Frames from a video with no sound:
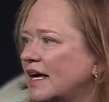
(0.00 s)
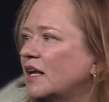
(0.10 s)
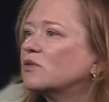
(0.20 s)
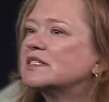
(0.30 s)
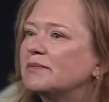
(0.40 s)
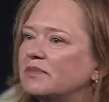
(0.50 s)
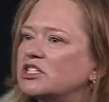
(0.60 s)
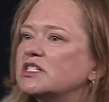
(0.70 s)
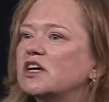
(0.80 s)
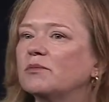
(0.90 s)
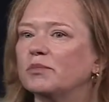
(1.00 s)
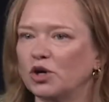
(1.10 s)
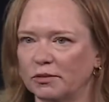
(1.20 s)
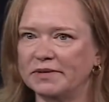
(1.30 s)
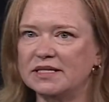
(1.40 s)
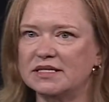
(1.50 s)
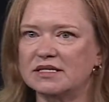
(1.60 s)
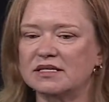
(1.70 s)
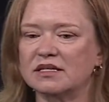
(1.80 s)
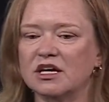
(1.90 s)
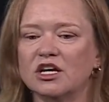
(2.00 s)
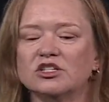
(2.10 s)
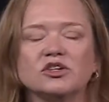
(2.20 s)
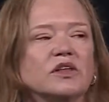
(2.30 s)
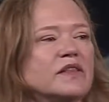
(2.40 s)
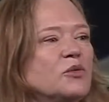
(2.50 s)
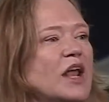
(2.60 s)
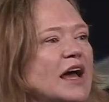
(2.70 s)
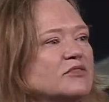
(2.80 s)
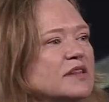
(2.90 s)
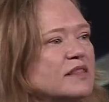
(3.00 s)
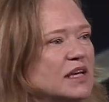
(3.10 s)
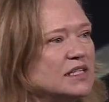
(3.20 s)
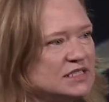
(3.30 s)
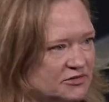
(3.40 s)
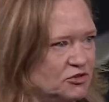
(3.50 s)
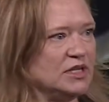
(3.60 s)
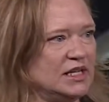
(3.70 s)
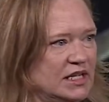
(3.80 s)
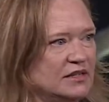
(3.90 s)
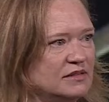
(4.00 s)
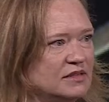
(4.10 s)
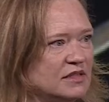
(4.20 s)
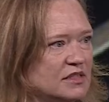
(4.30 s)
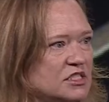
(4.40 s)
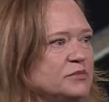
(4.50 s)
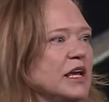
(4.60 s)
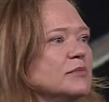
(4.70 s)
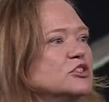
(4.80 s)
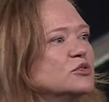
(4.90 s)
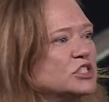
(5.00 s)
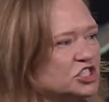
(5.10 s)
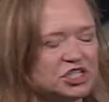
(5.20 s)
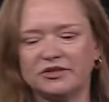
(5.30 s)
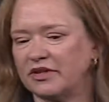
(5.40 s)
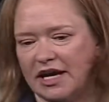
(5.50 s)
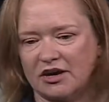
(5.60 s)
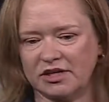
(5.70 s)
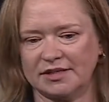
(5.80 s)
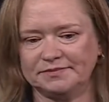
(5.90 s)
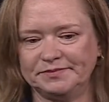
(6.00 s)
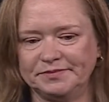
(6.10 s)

And it was ambitious on purpose so that they would have to think differently to be able to achieve the outcome.